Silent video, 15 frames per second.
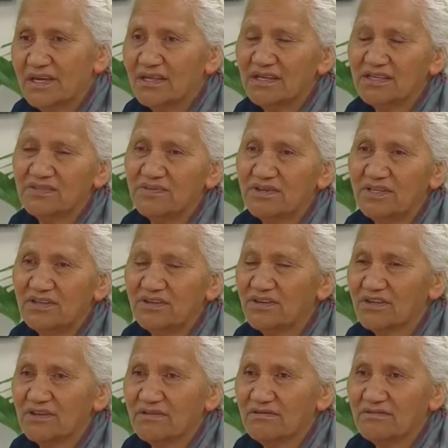and that's when,
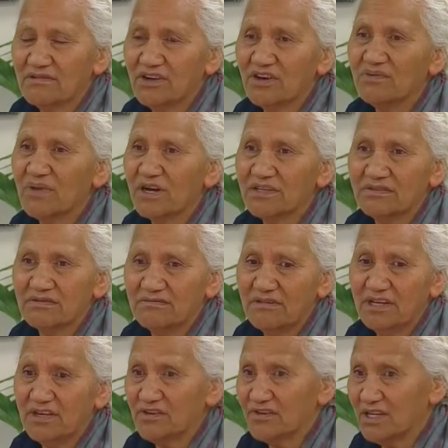you know, Kaumātua are
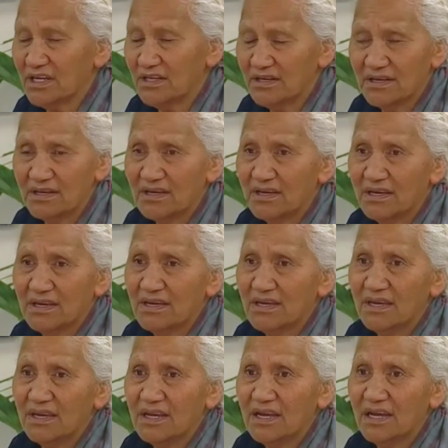really good at
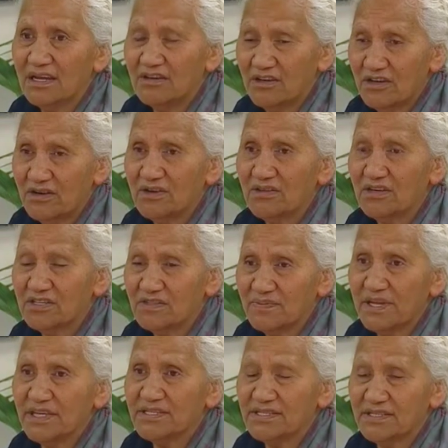and knowing those
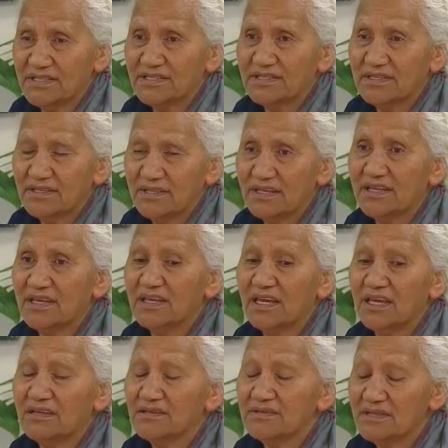places. And then
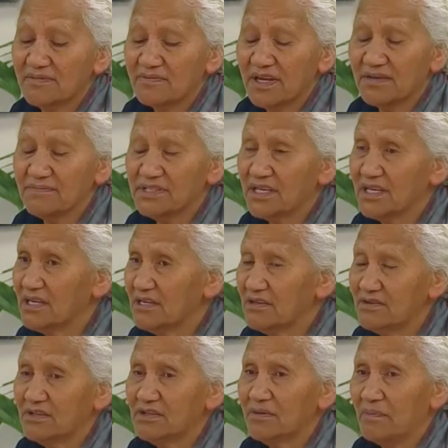they sometimes they get
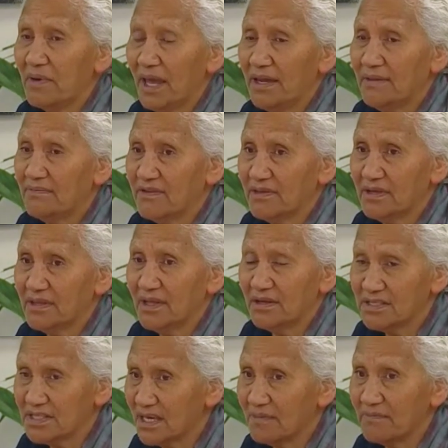into the blame thing.
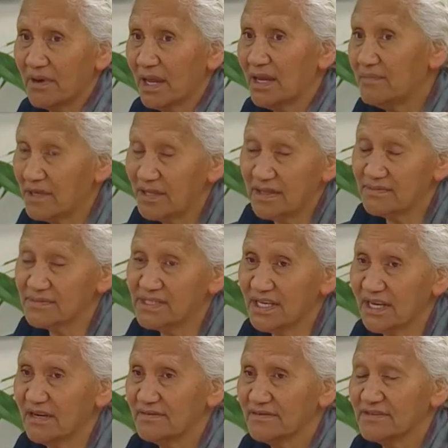They start blaming
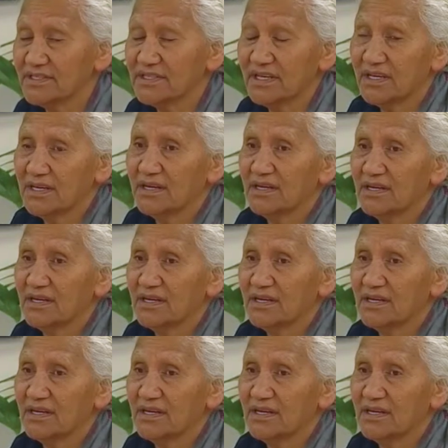themselves.